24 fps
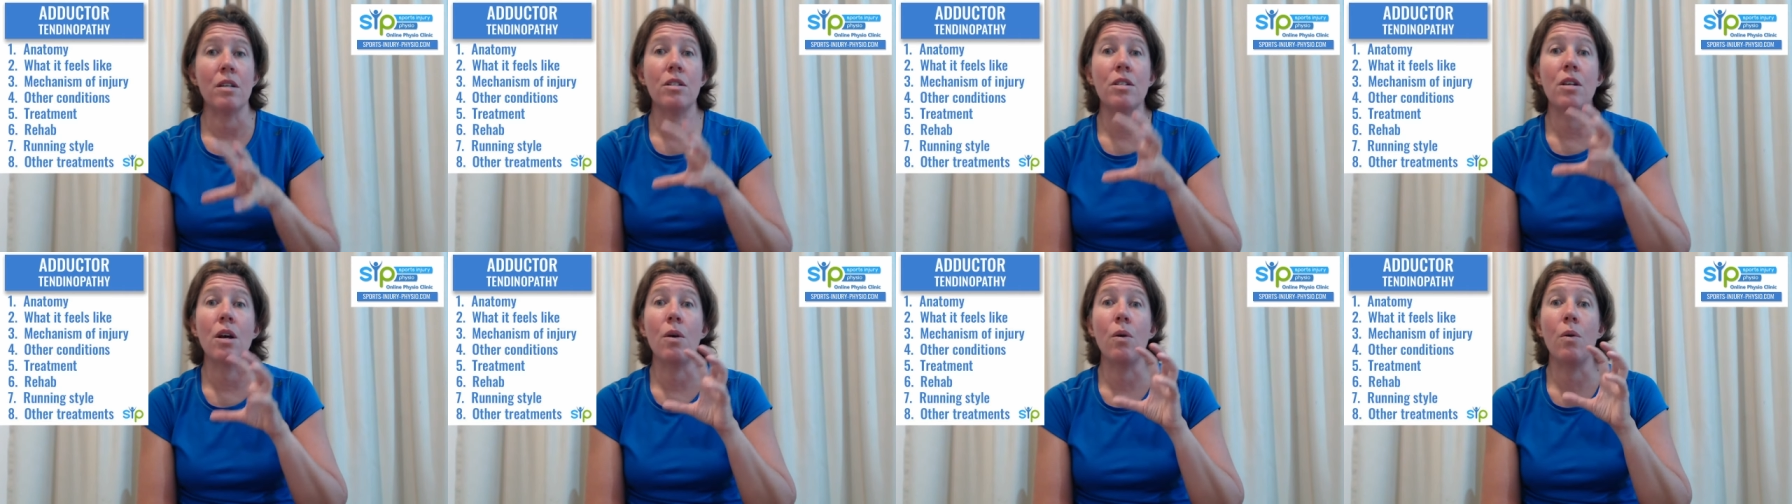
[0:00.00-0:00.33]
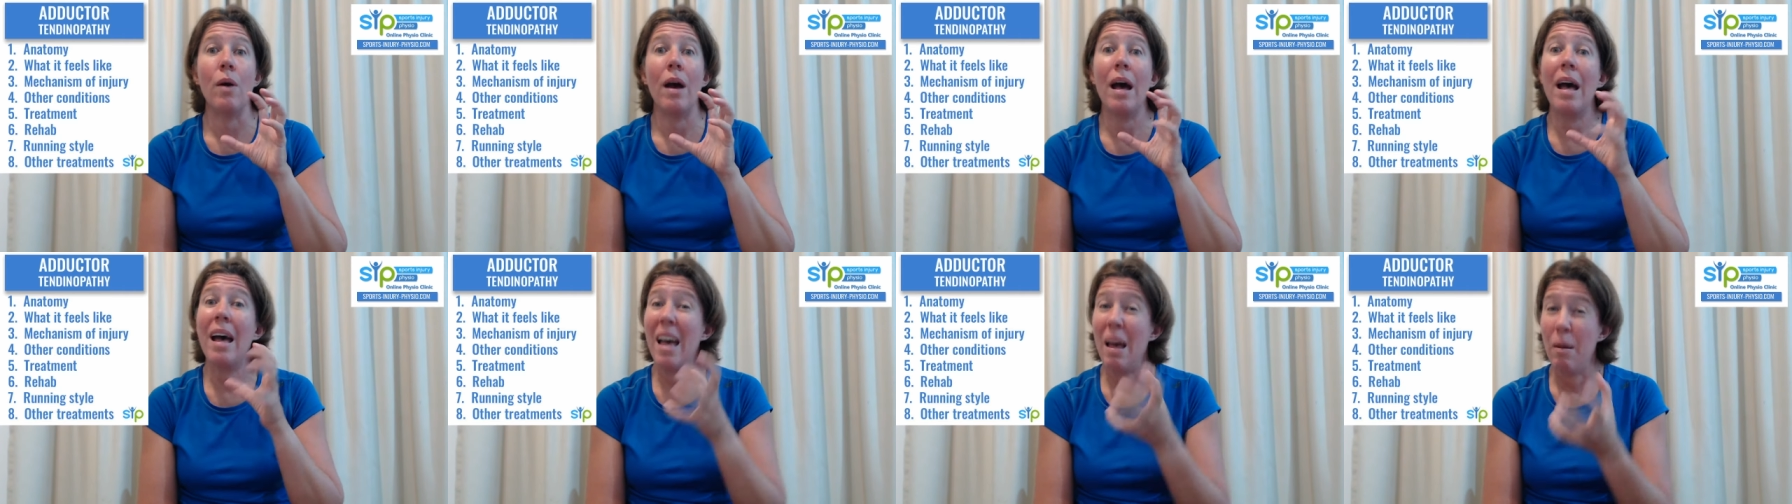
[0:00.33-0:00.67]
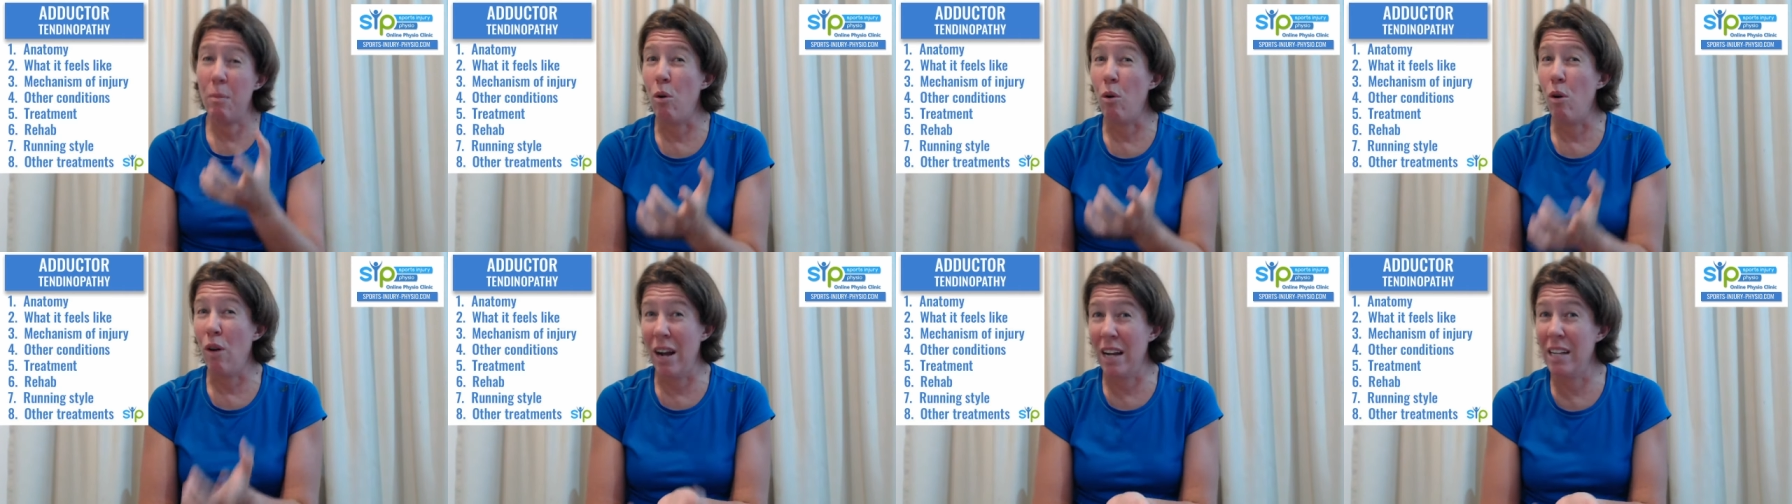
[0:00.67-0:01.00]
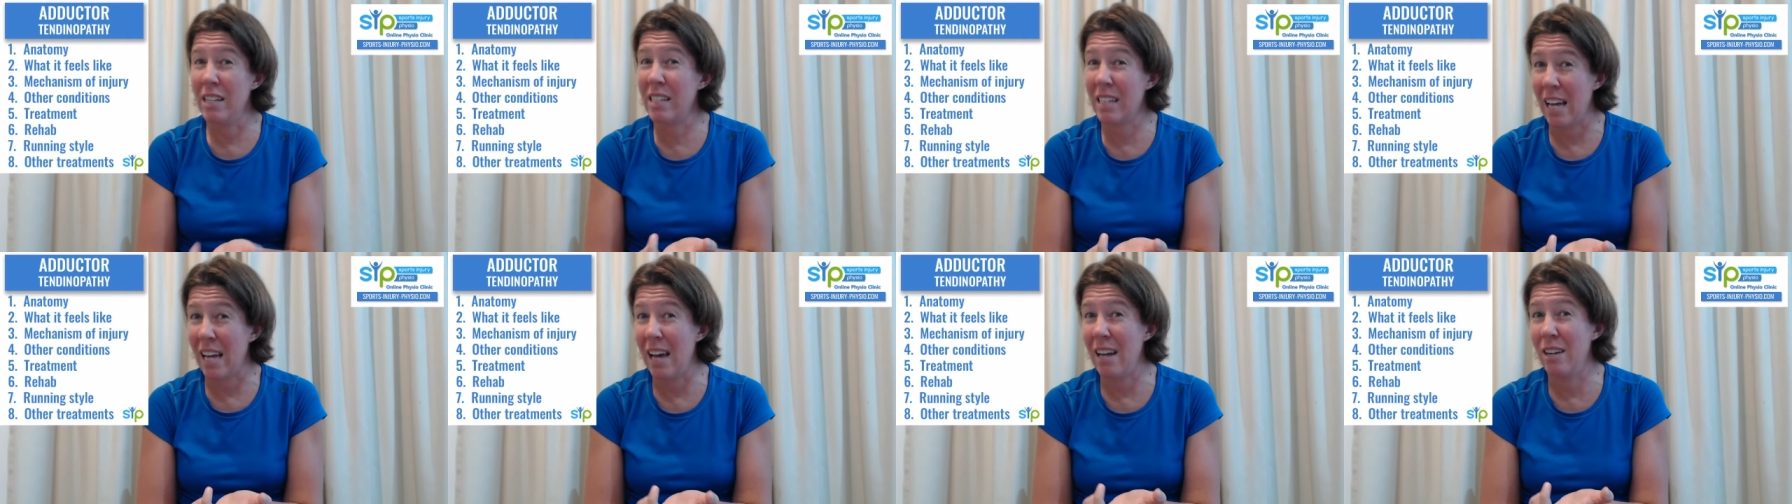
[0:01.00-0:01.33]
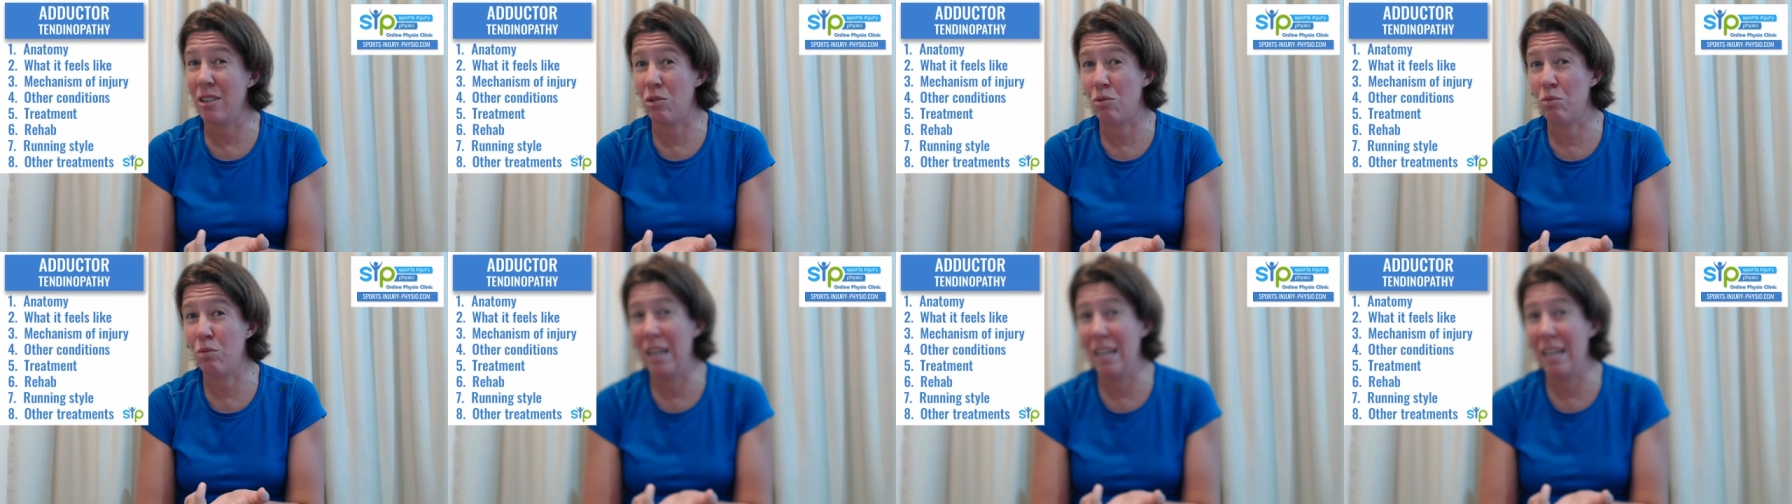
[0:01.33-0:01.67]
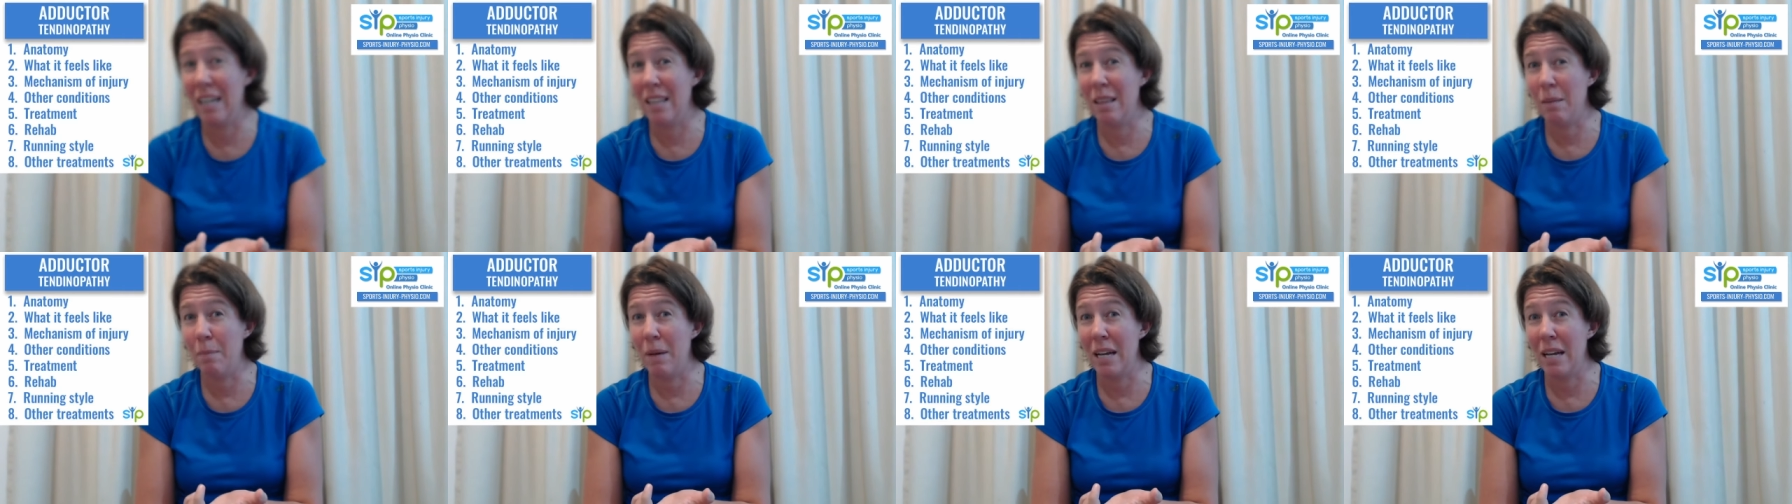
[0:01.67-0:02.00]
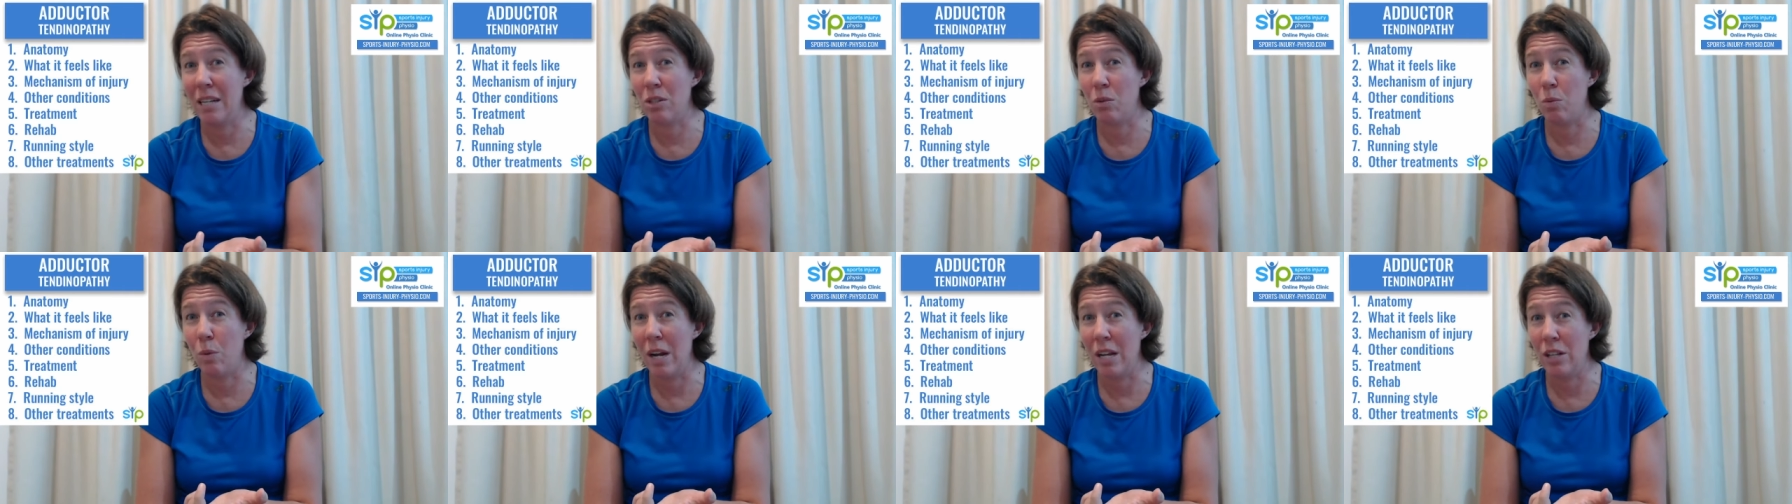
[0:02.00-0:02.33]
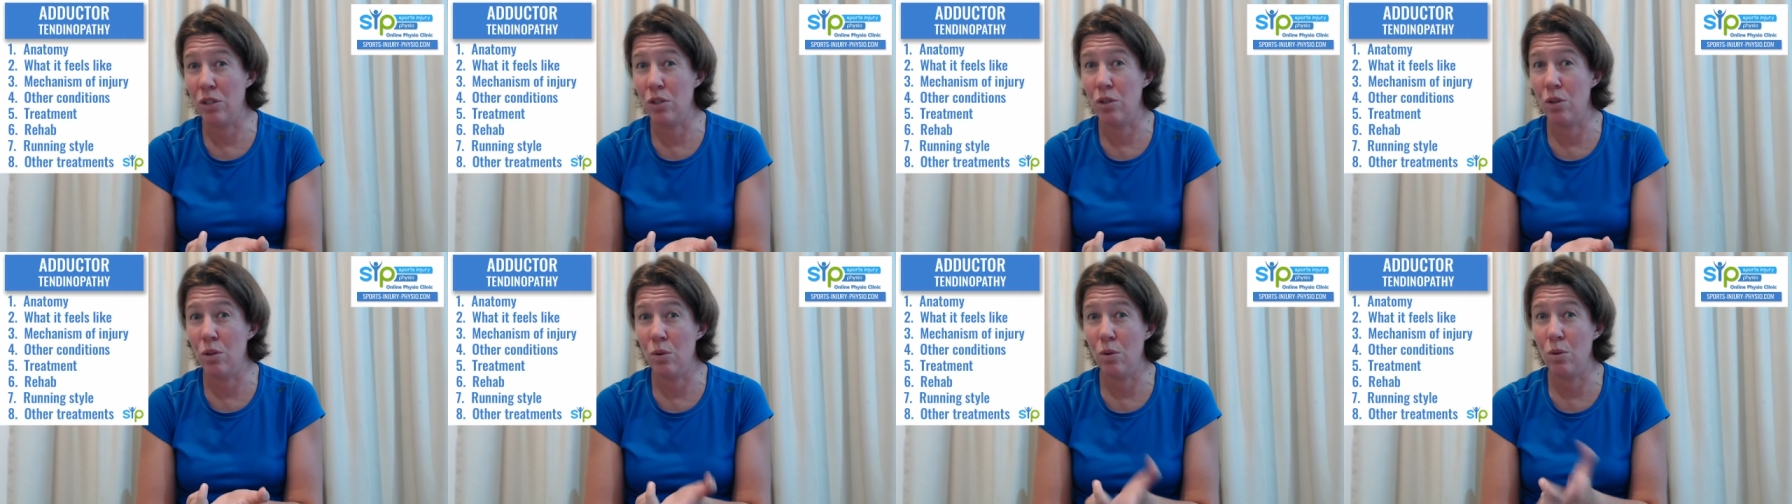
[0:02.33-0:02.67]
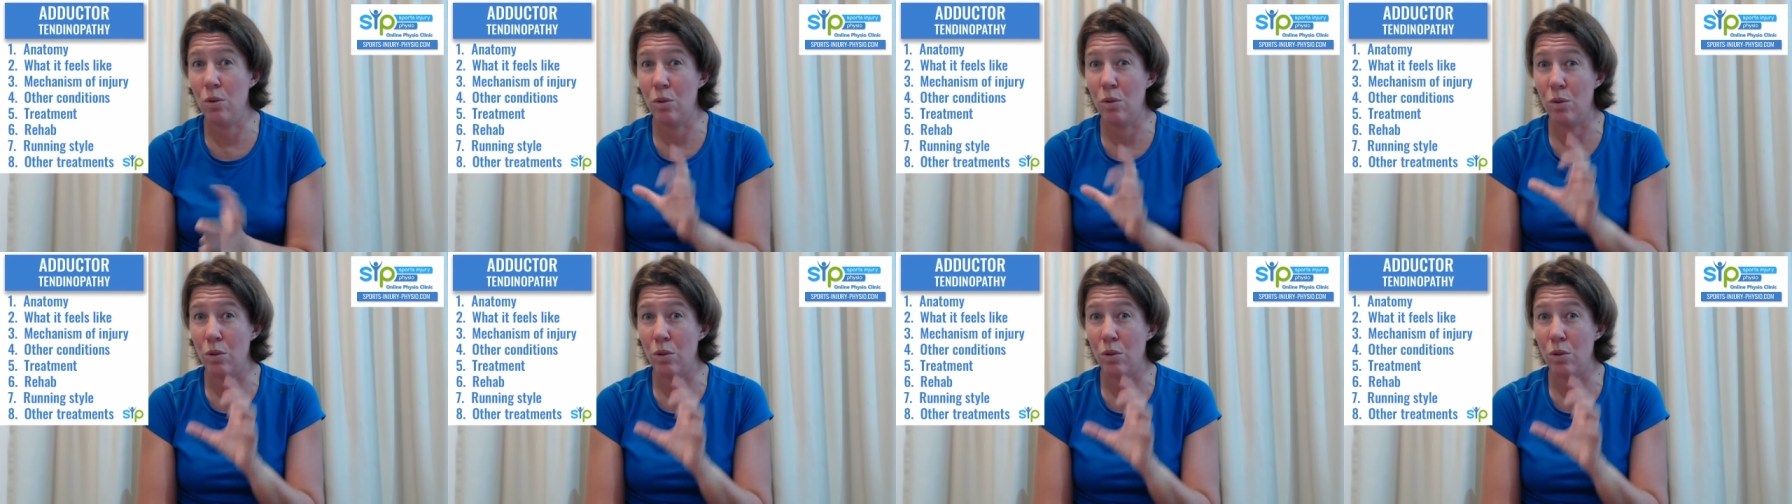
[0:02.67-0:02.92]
so an MRI scan is really the best way to